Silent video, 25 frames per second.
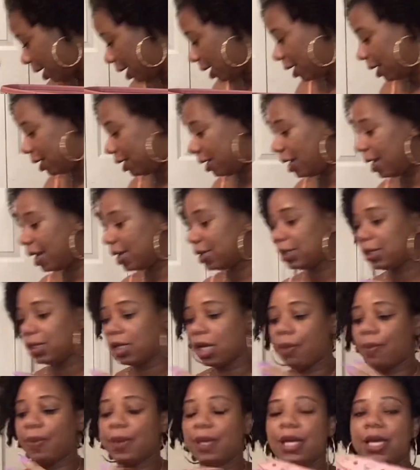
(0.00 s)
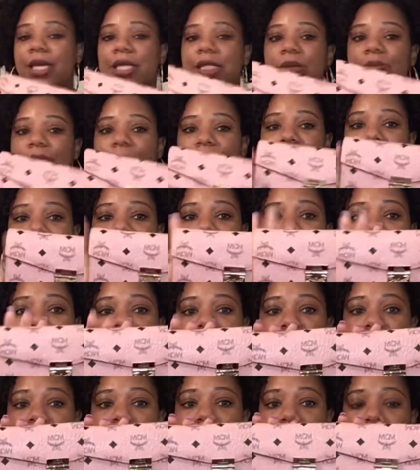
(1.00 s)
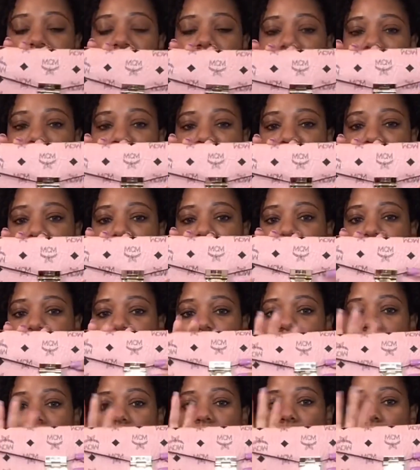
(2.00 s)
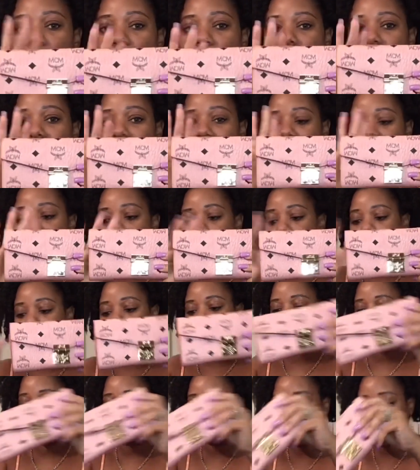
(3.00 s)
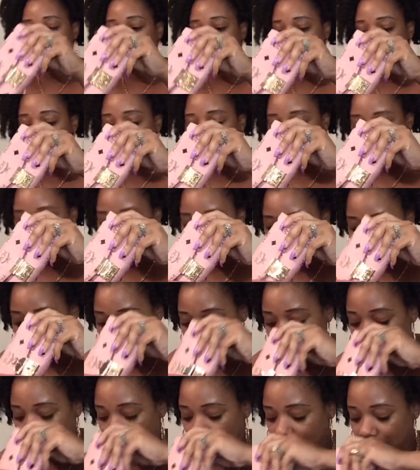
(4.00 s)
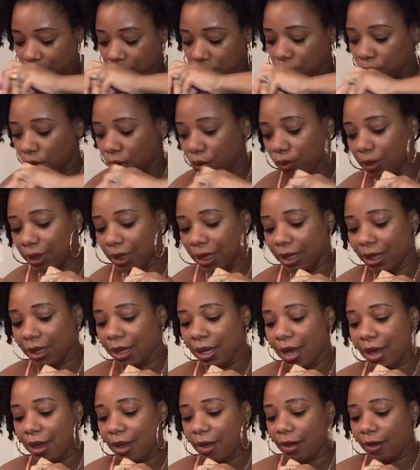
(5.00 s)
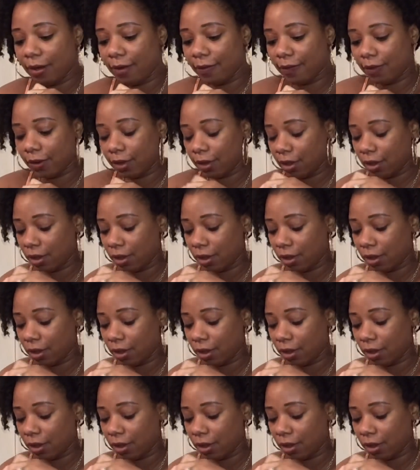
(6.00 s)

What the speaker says: Next up is my MCM Patricia wallet on chain, which I absolutely love.